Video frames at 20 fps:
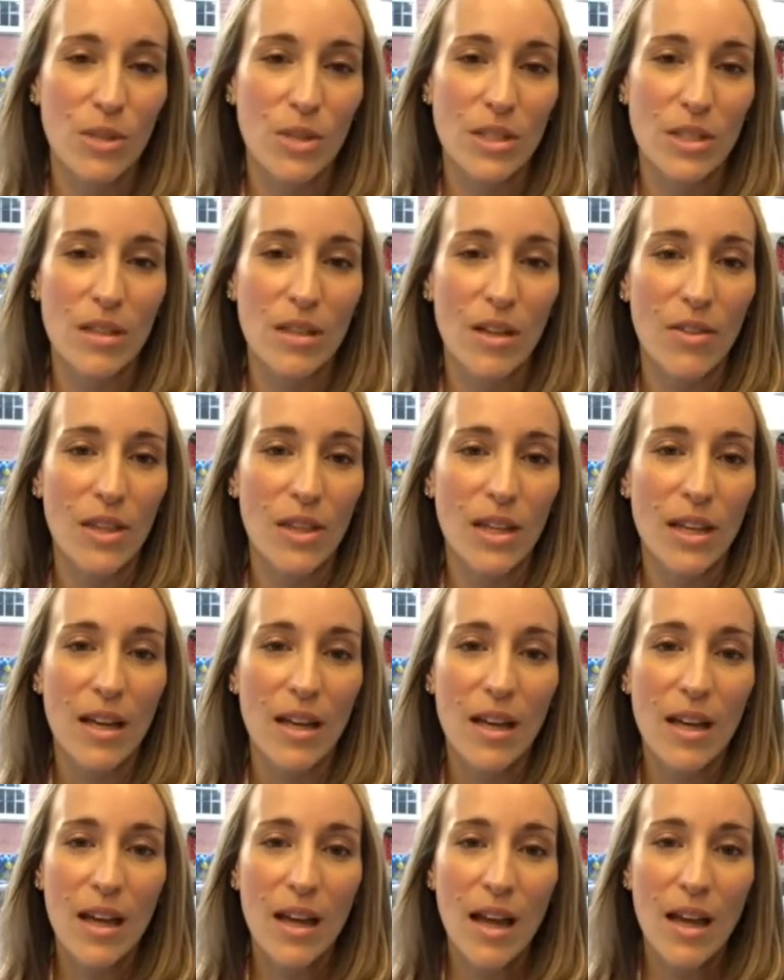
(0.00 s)
It's nothing
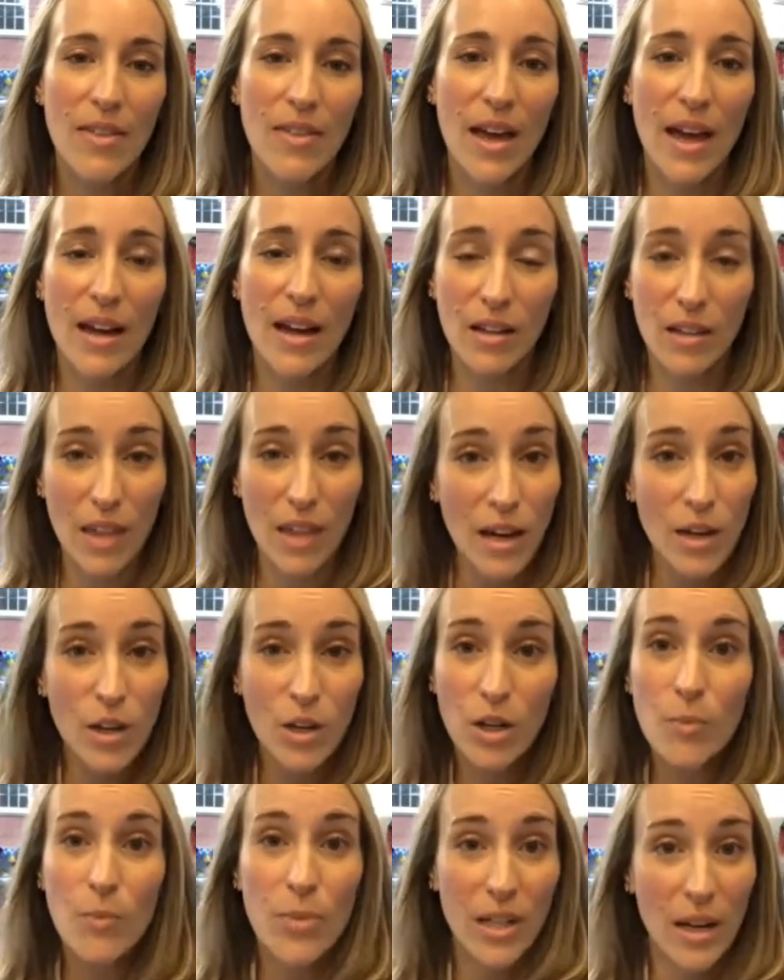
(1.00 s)
that
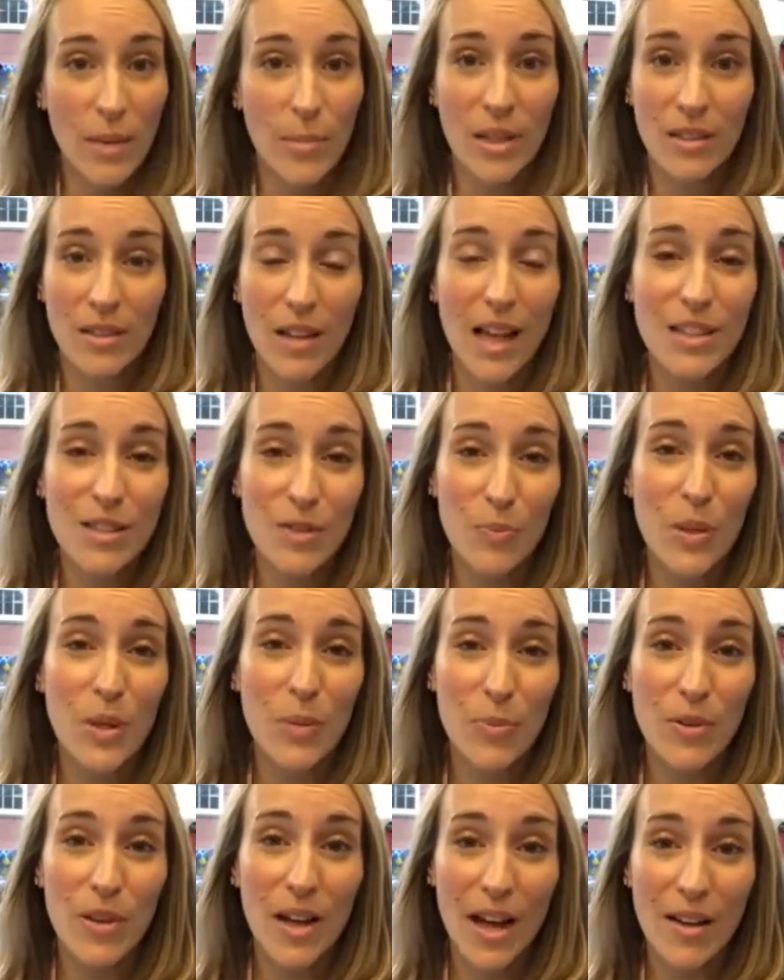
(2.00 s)
could be. I mean, lots of
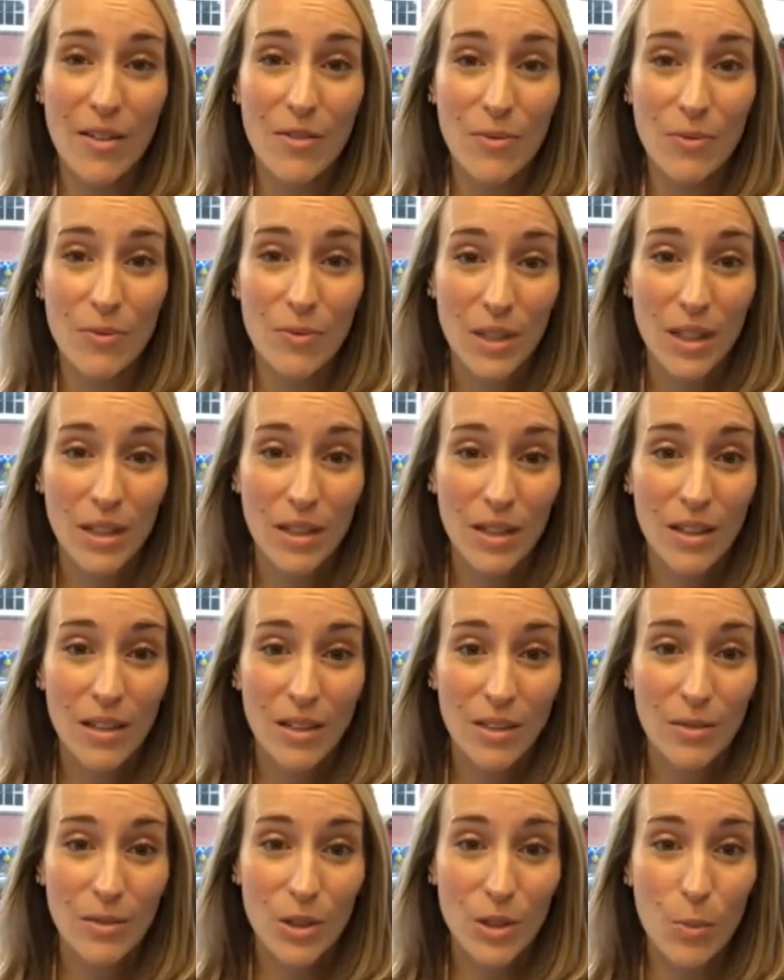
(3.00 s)
people have,
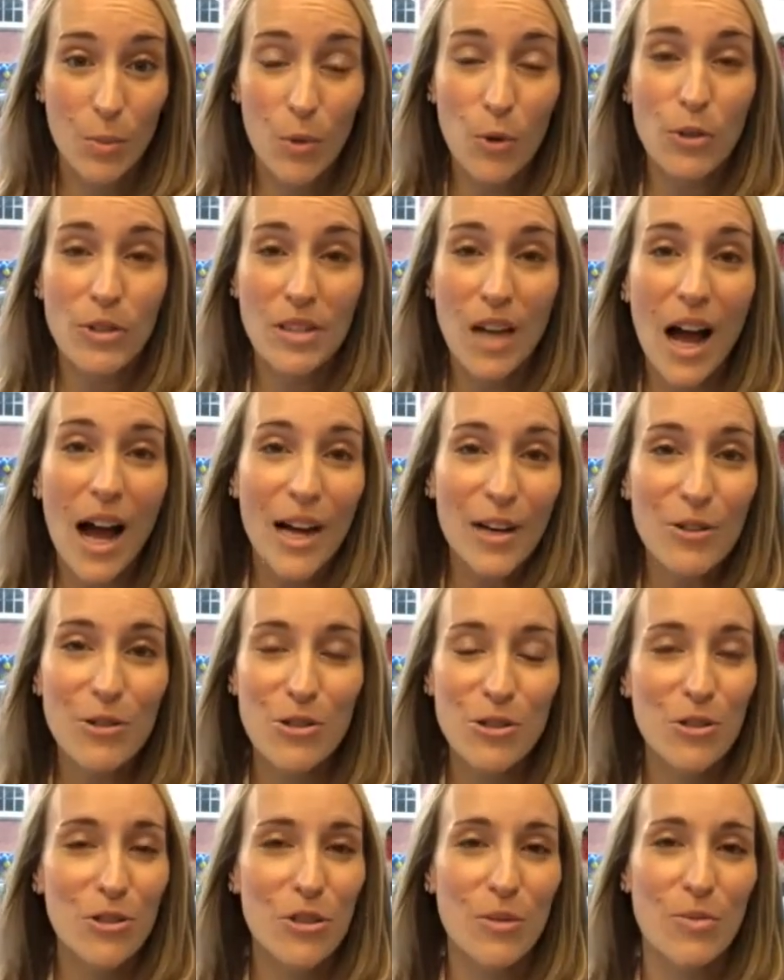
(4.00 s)
you know, more dire
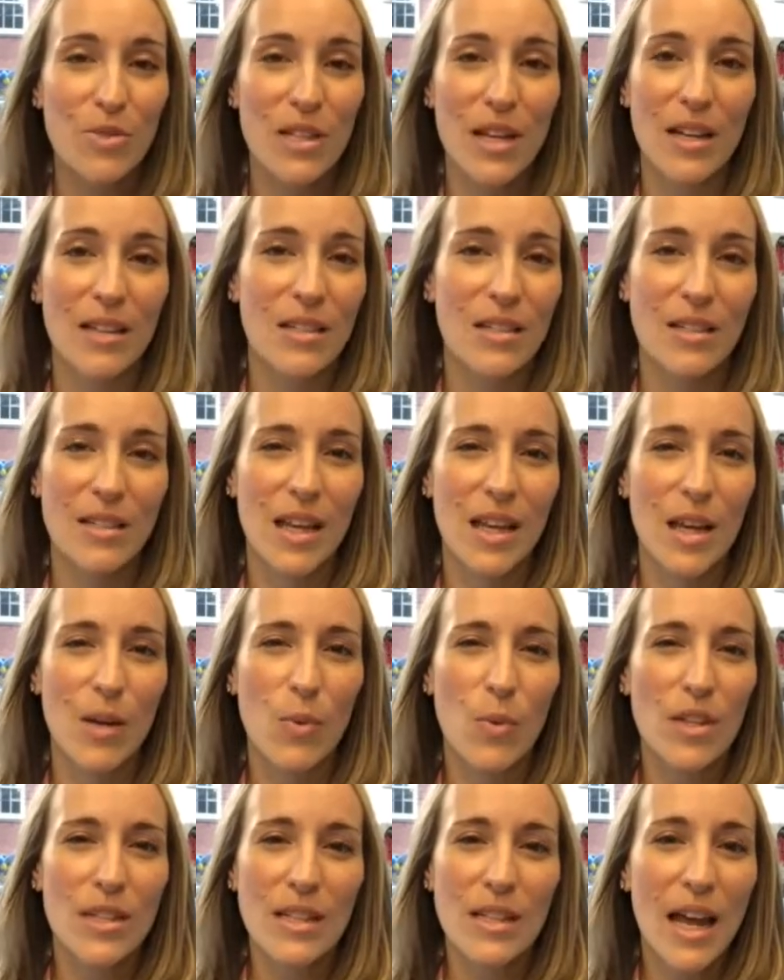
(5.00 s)
circumstances. It
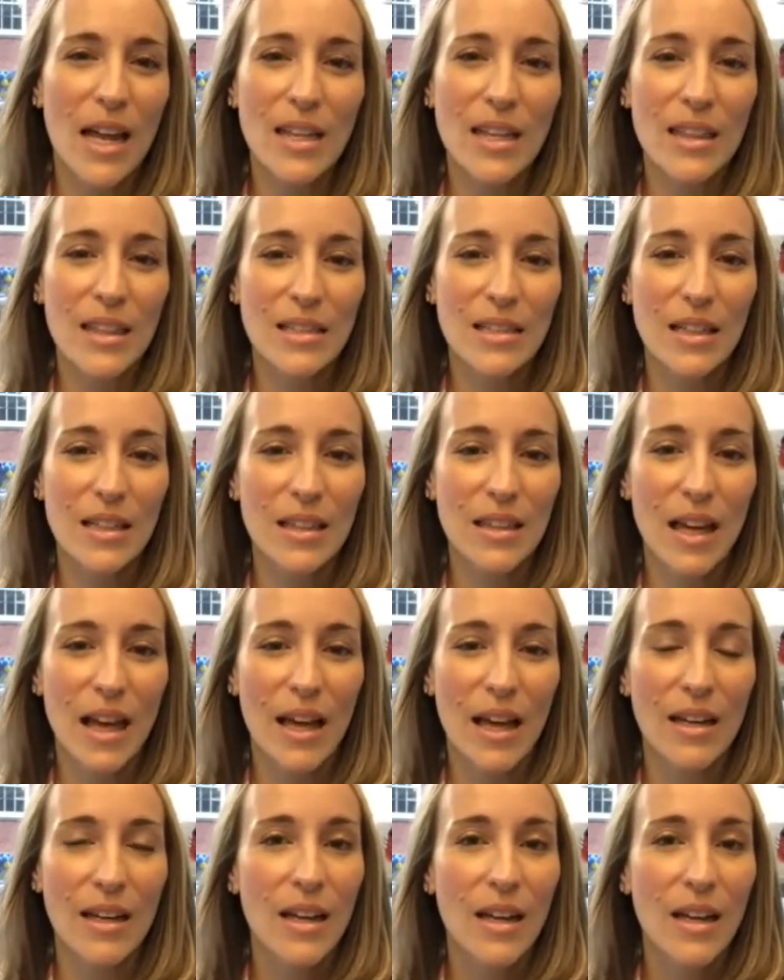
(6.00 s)
wasn't anything like that.